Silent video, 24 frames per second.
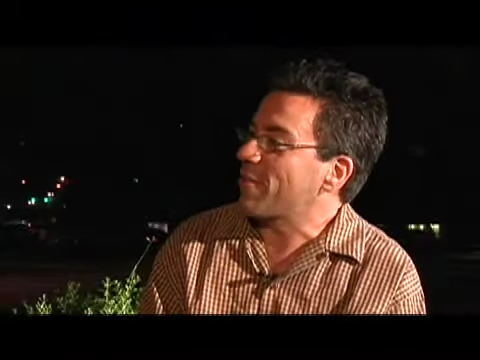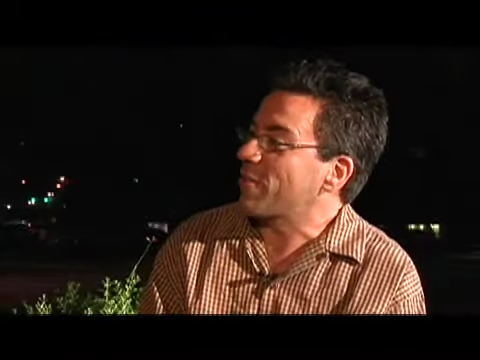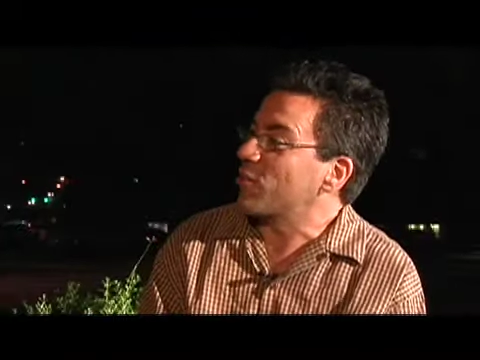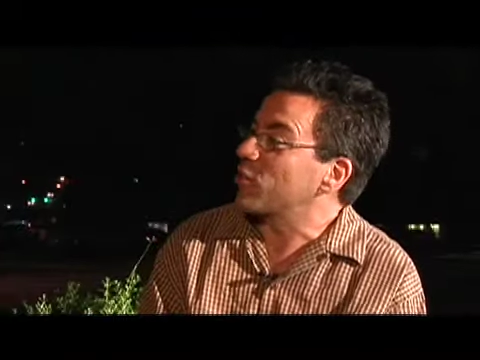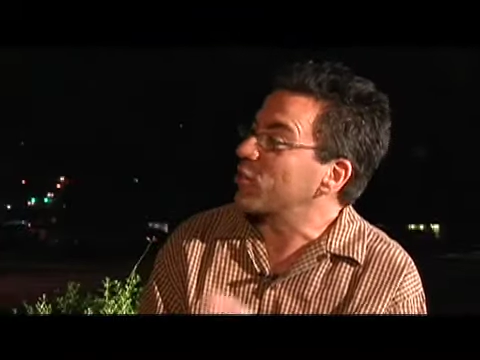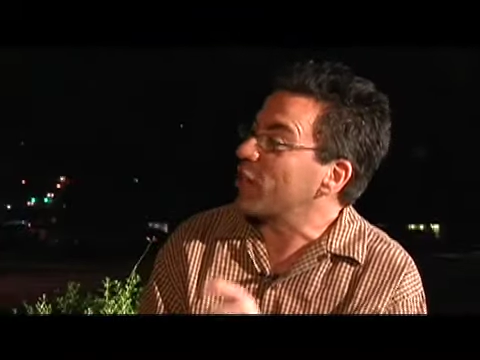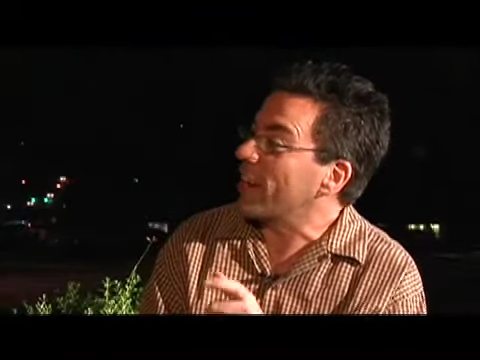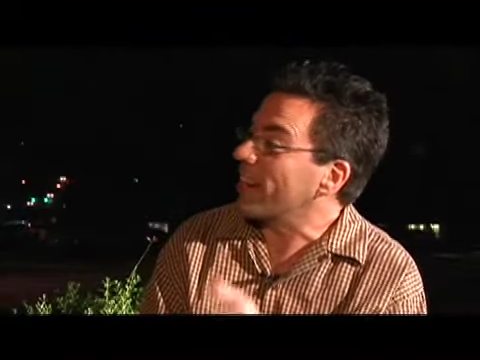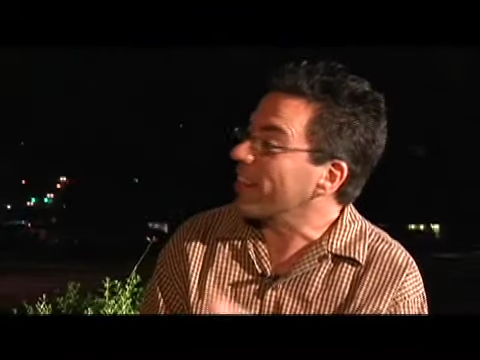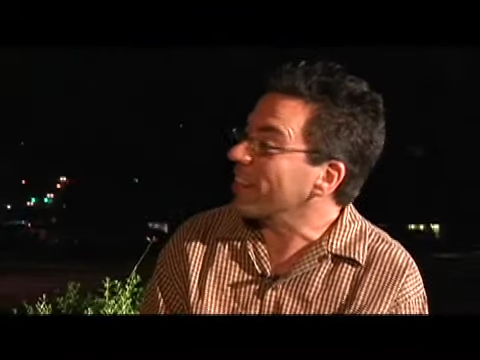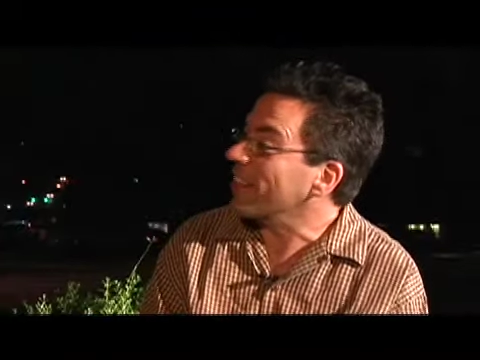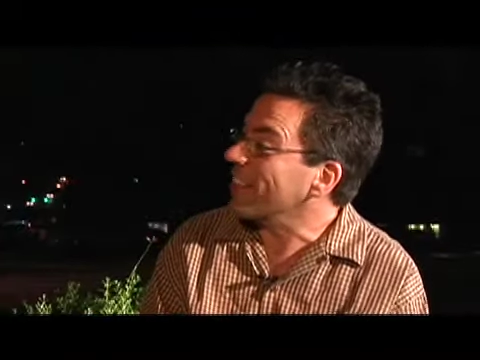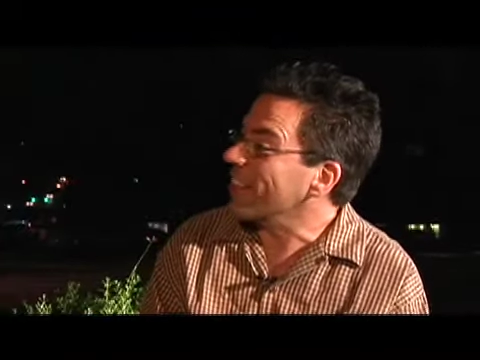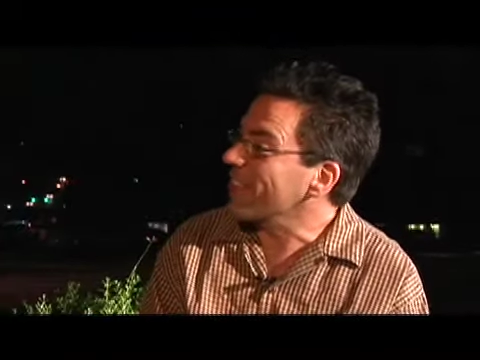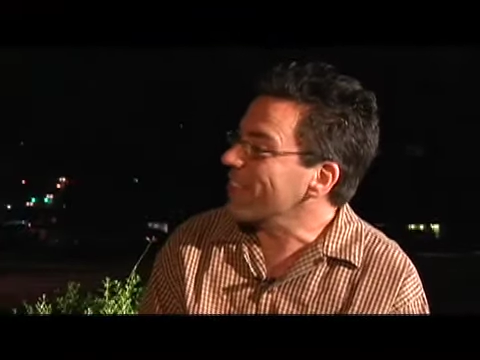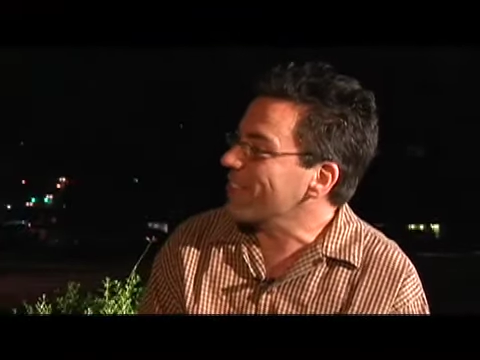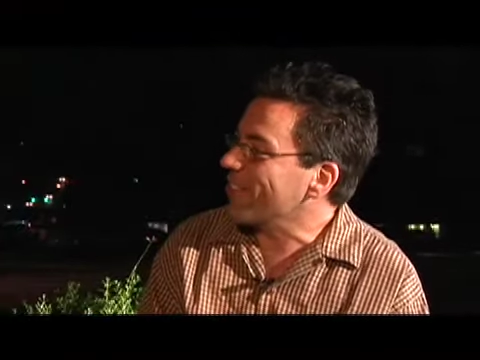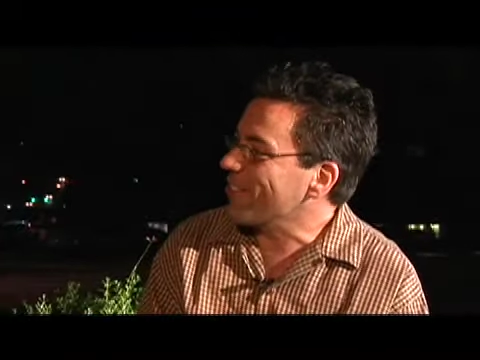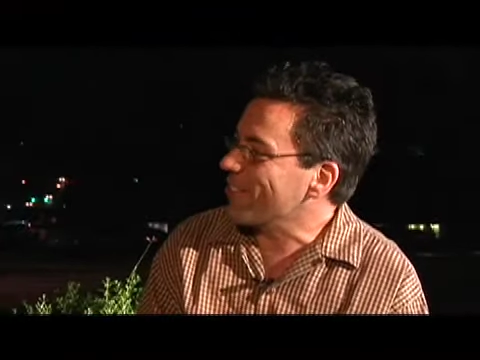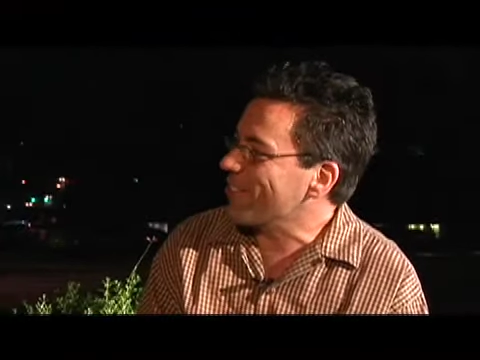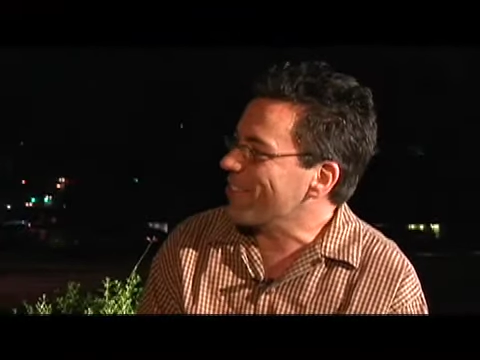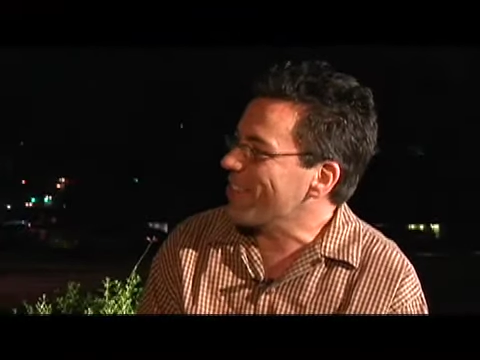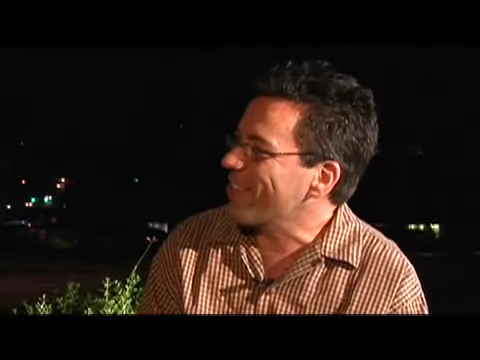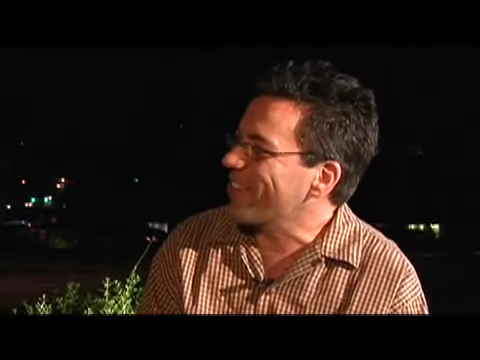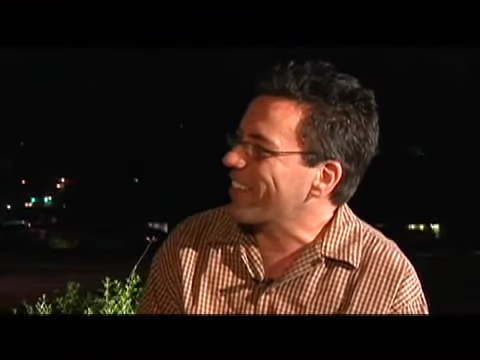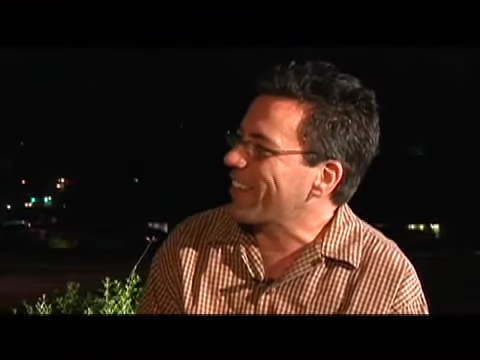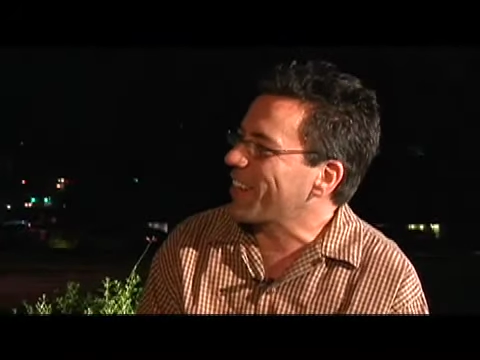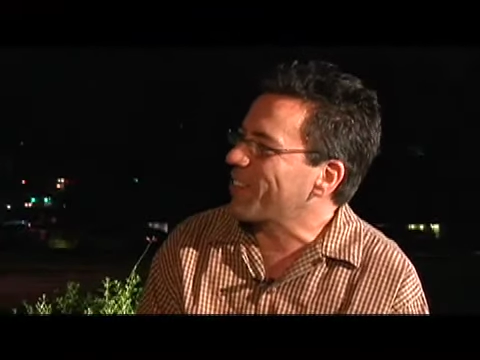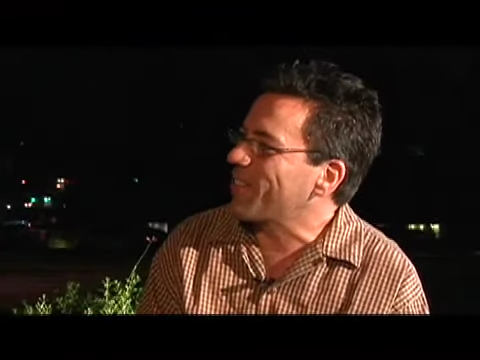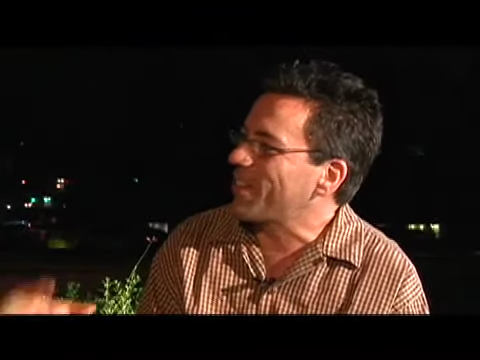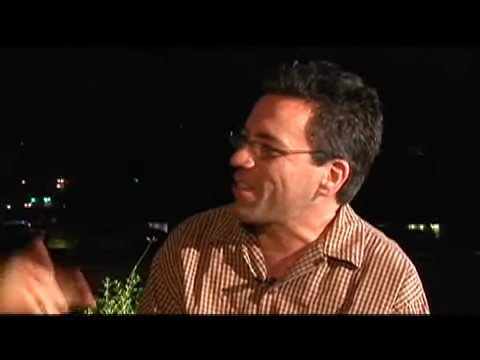have a checklist or yeah, something. Yeah,